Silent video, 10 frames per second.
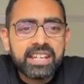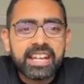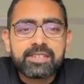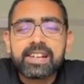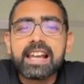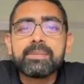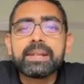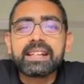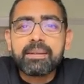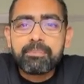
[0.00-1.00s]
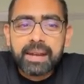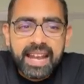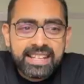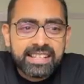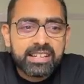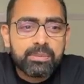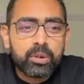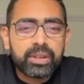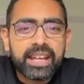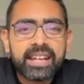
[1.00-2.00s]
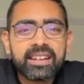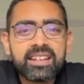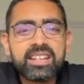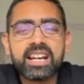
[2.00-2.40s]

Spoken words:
It will help in compliance and reporting.